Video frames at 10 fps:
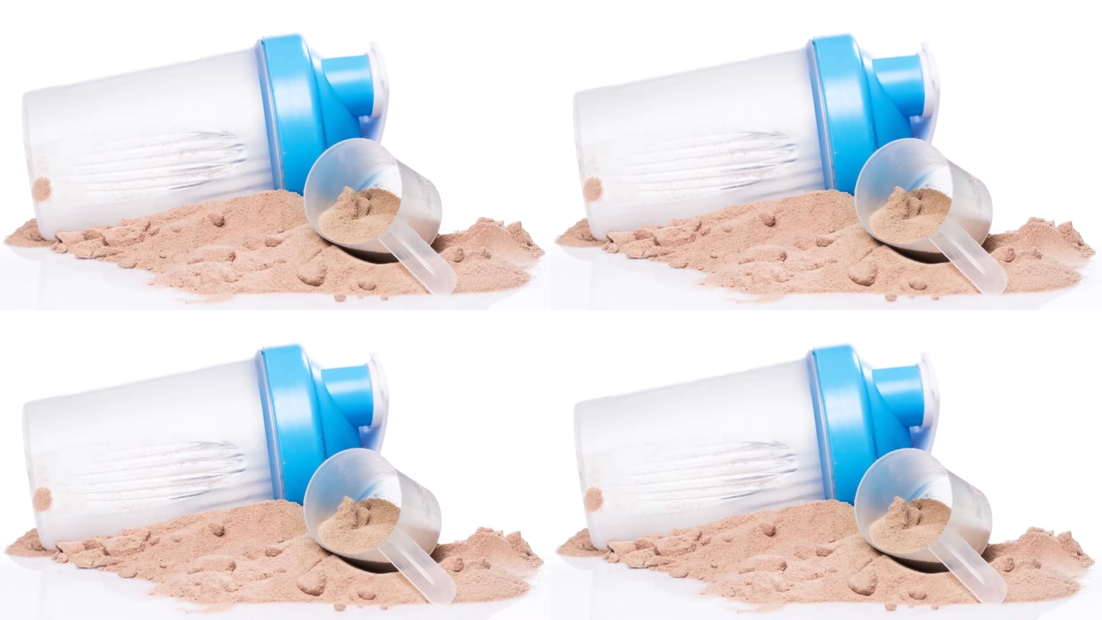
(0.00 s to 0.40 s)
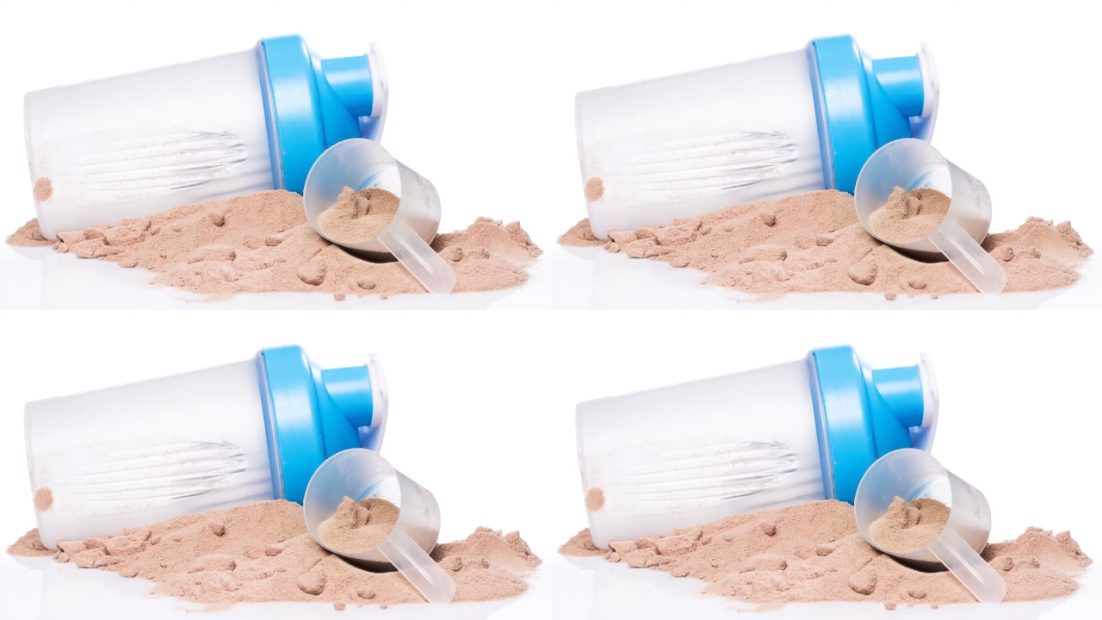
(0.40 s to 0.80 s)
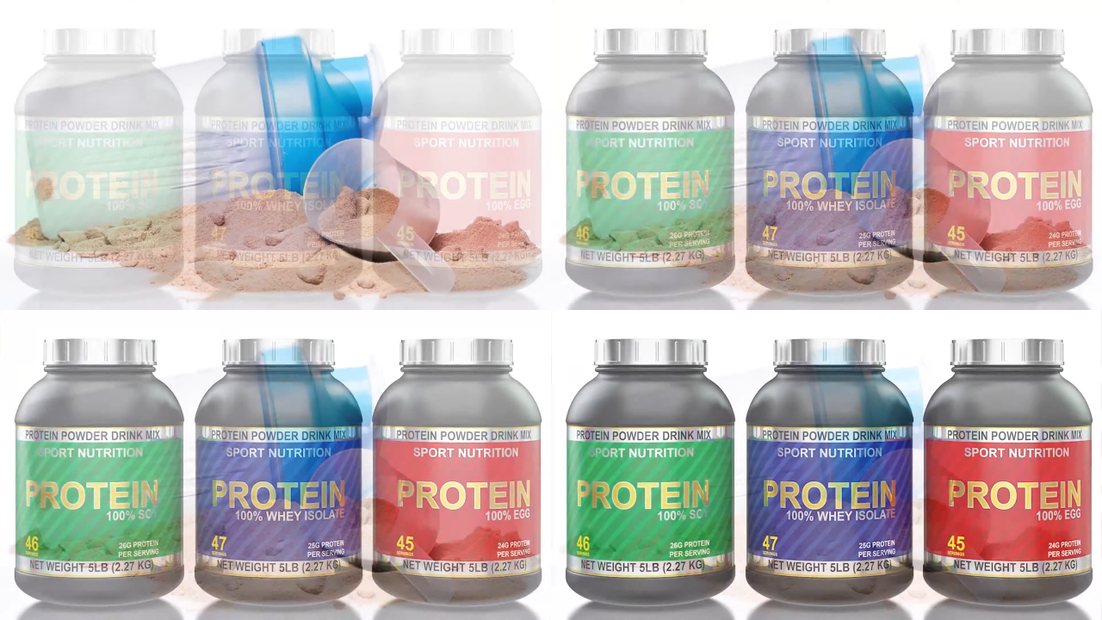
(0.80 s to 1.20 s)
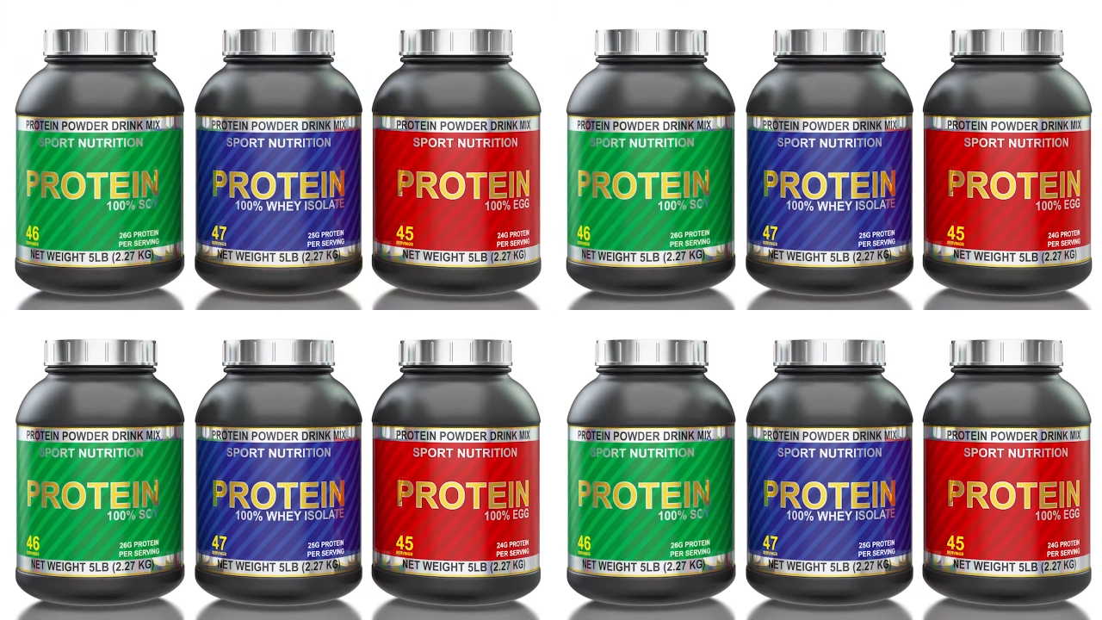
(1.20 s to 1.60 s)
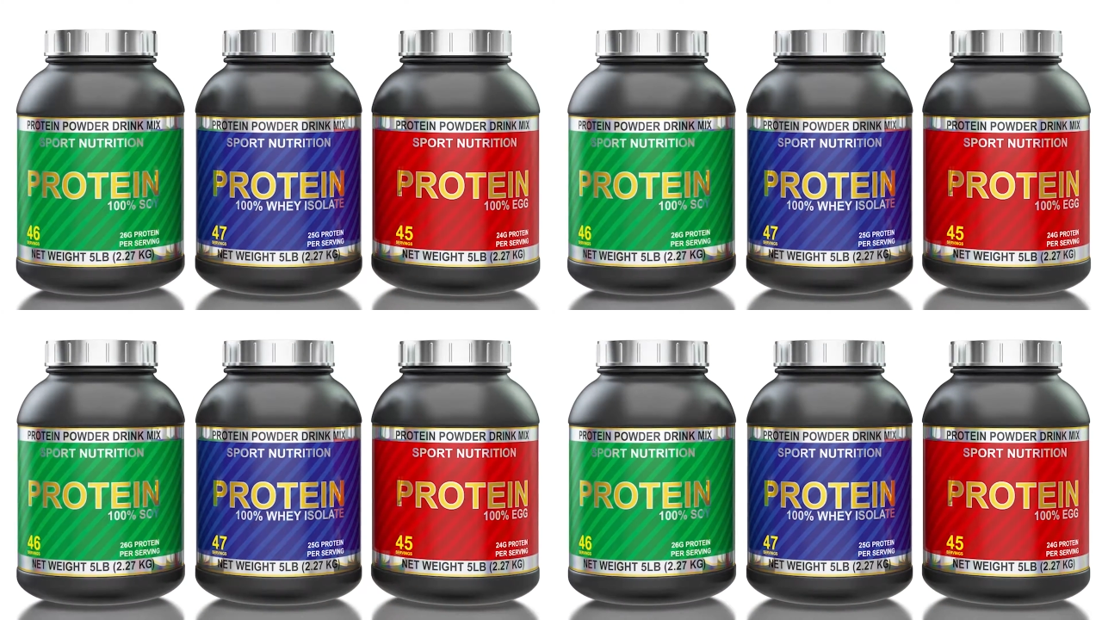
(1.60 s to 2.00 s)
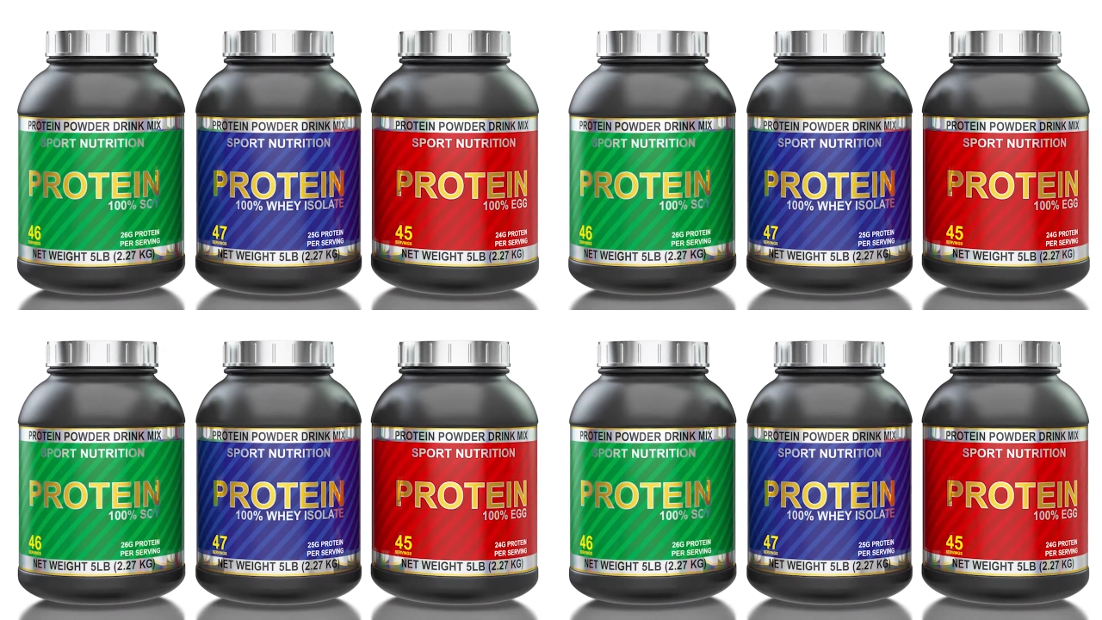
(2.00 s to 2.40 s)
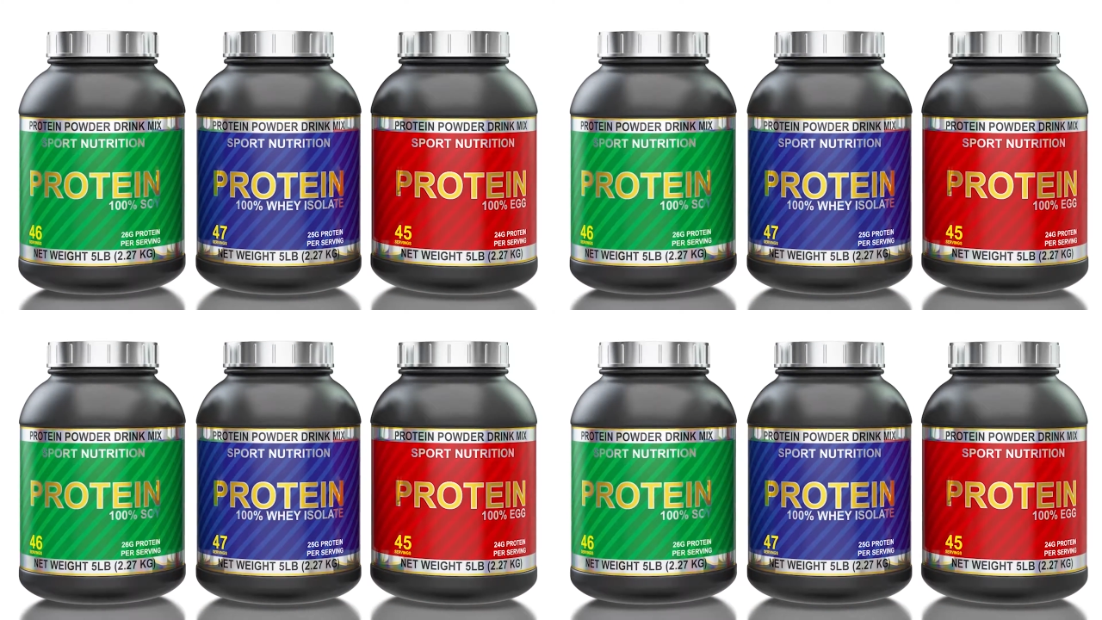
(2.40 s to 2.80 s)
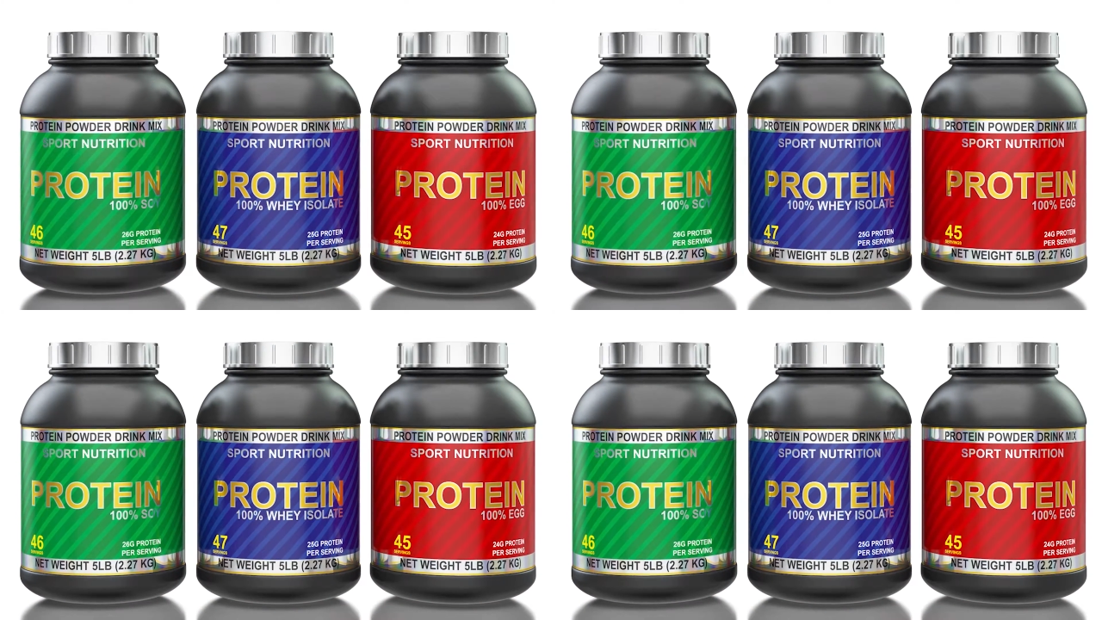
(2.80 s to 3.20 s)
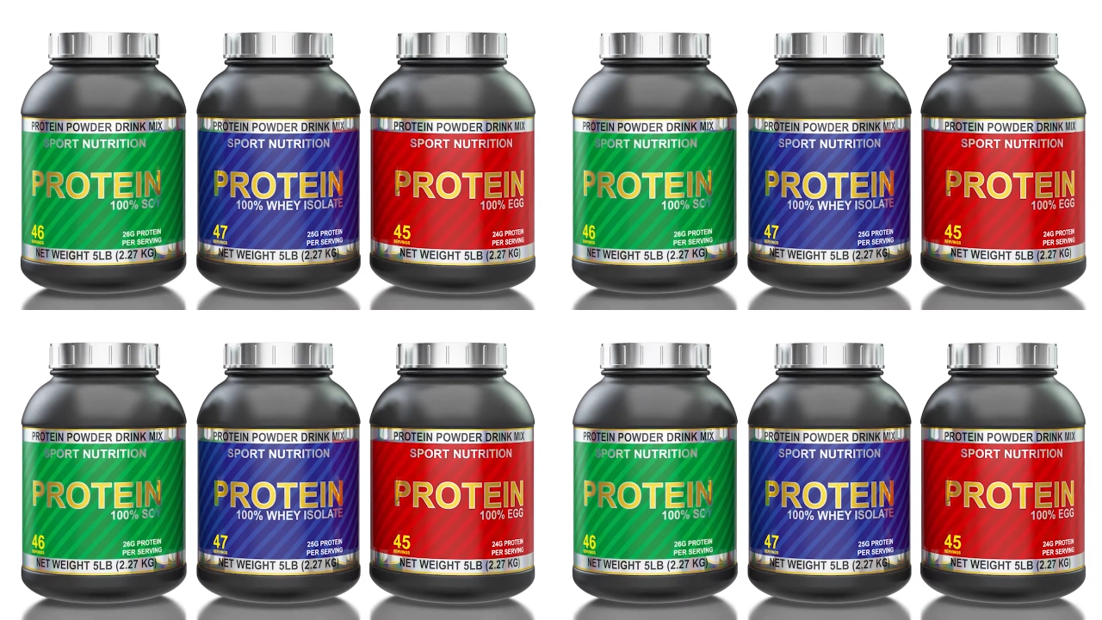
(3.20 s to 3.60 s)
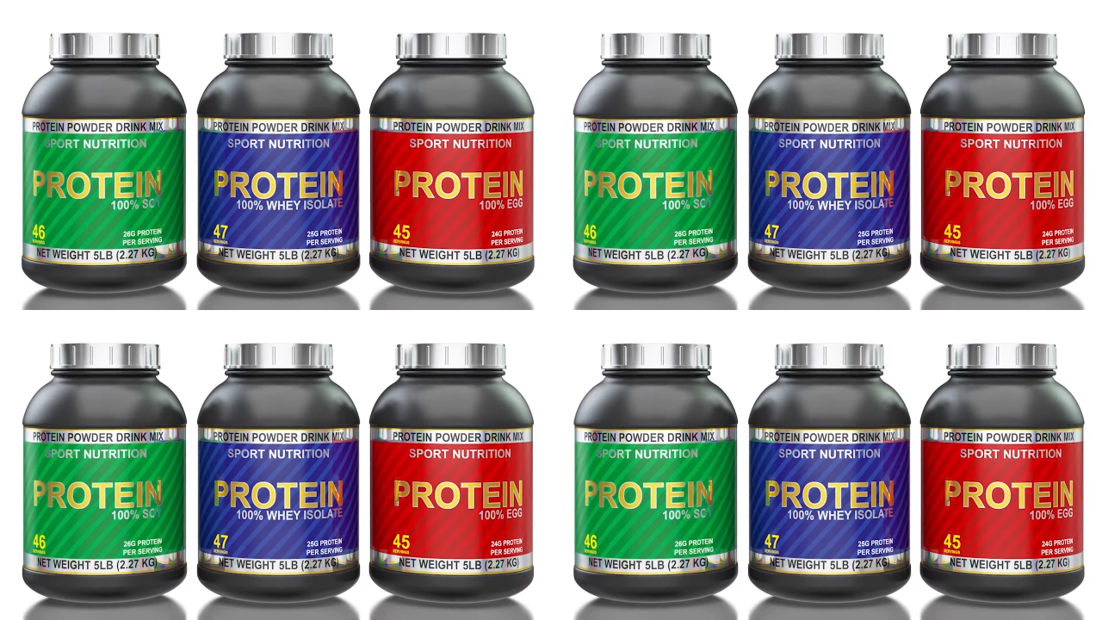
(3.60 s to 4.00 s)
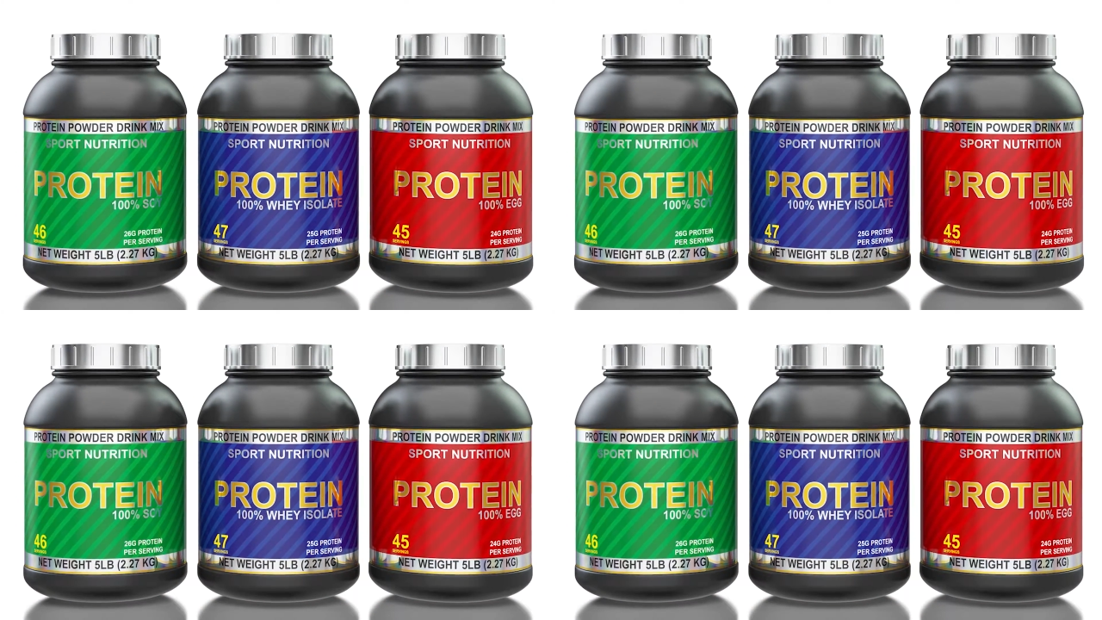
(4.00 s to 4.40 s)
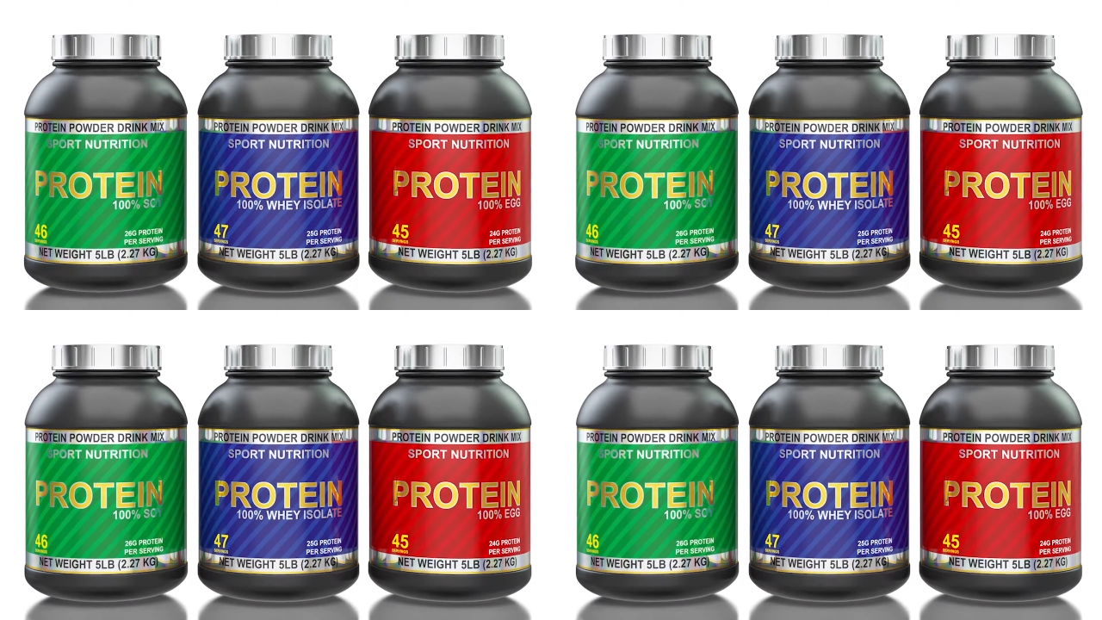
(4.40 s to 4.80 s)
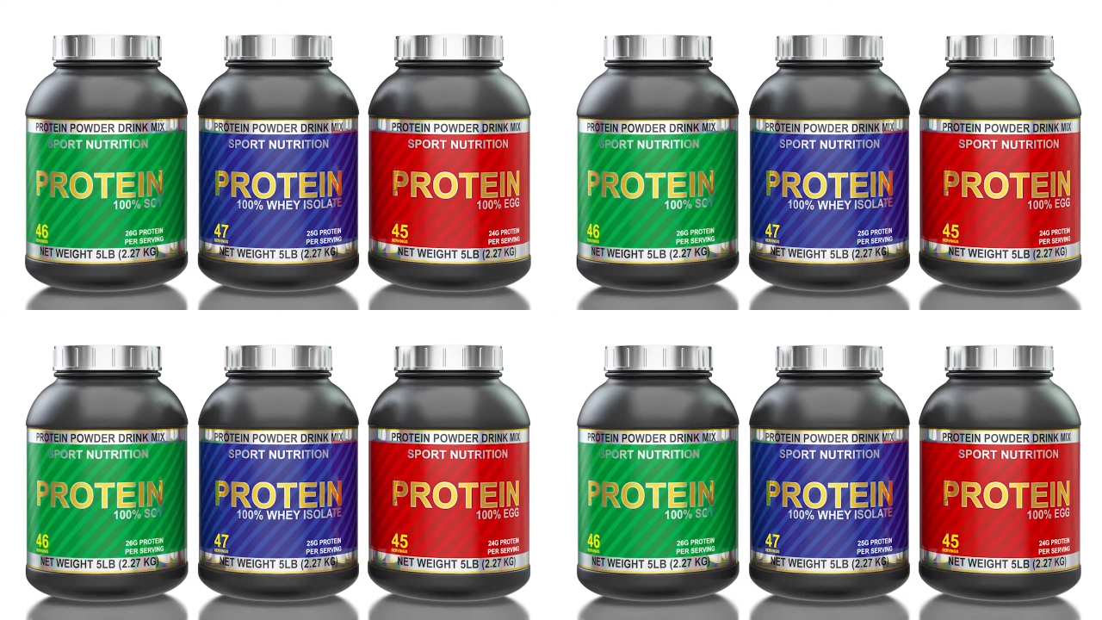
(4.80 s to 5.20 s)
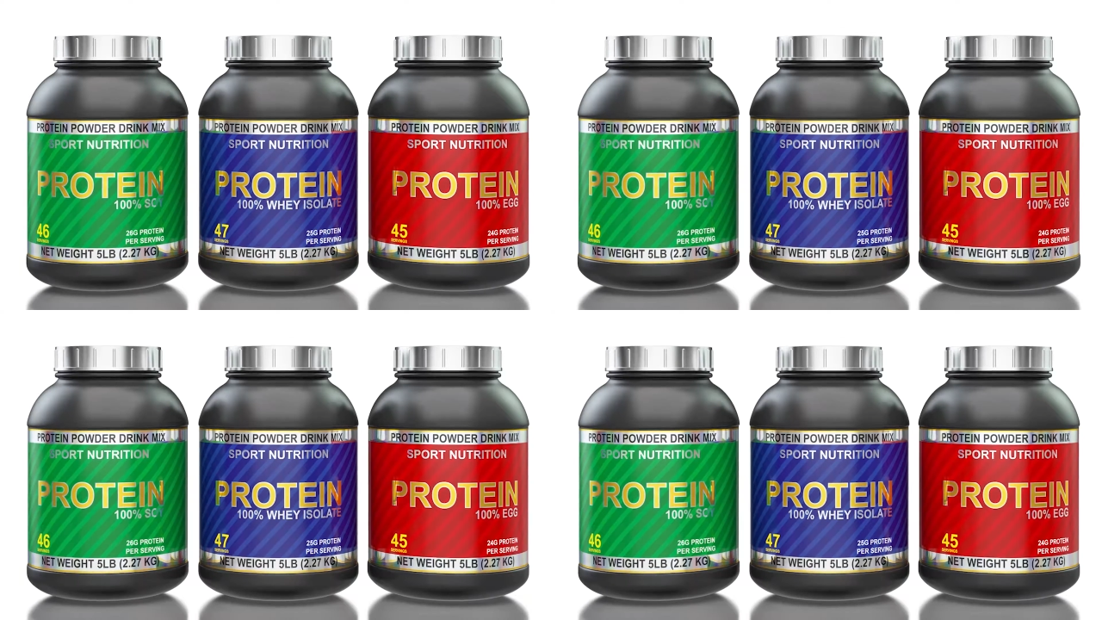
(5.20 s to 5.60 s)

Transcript: Nobody's mouth can be seen.